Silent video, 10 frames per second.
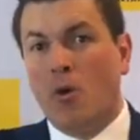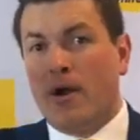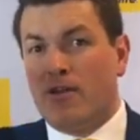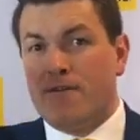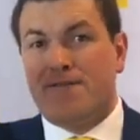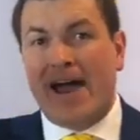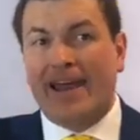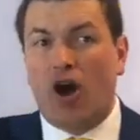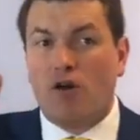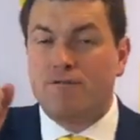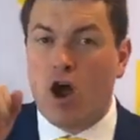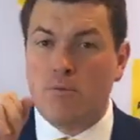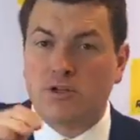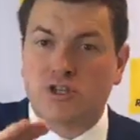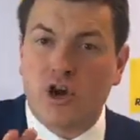we are in the valley of no
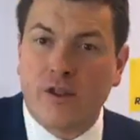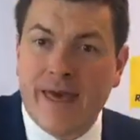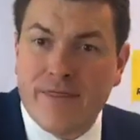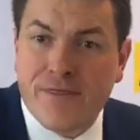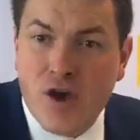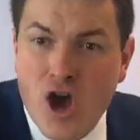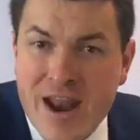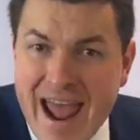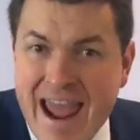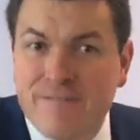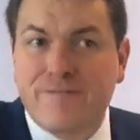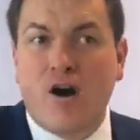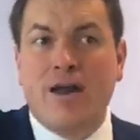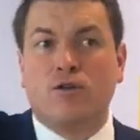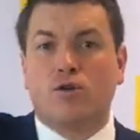return on that third and
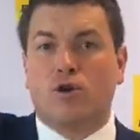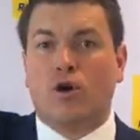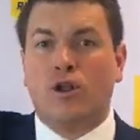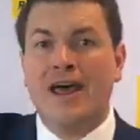final call.